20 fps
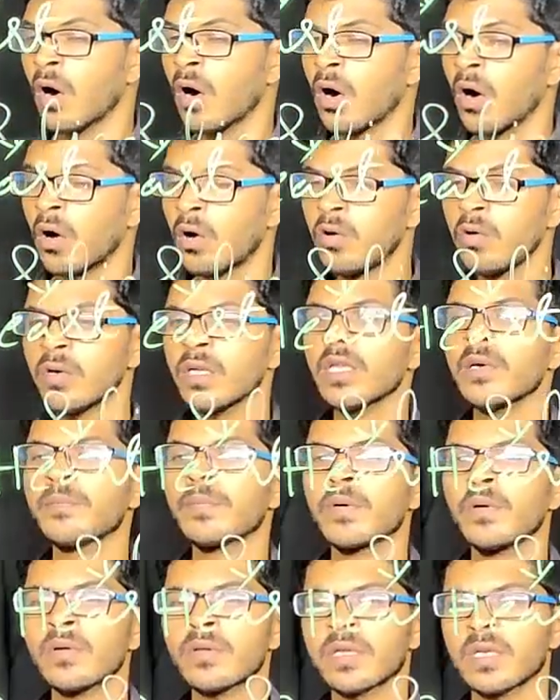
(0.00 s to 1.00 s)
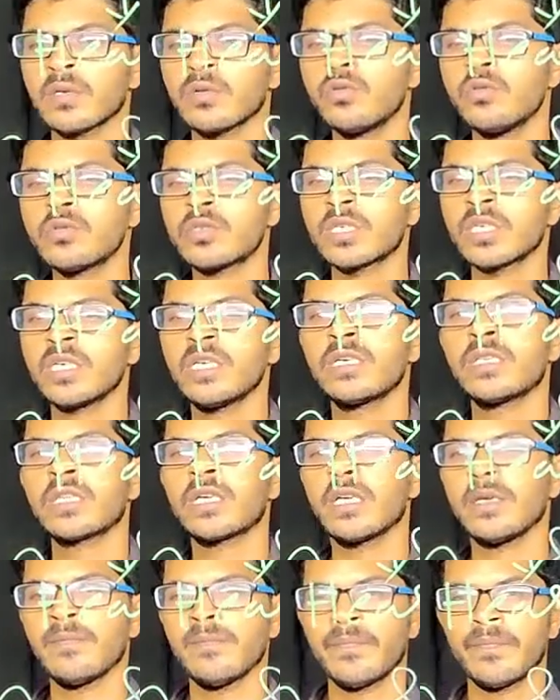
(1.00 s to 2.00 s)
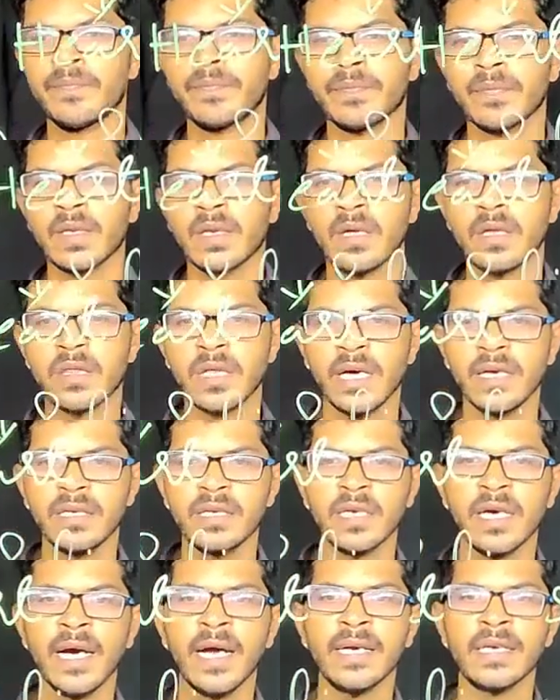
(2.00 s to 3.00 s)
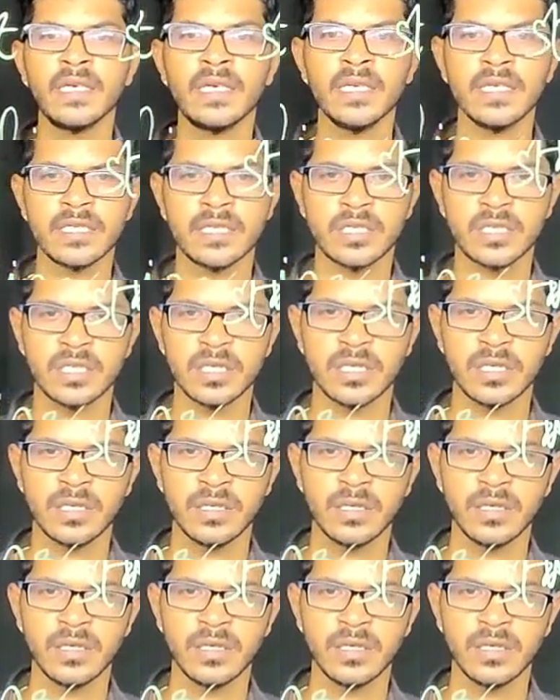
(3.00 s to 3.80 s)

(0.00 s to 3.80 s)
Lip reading: who is the person who treats him? Psychiatrist.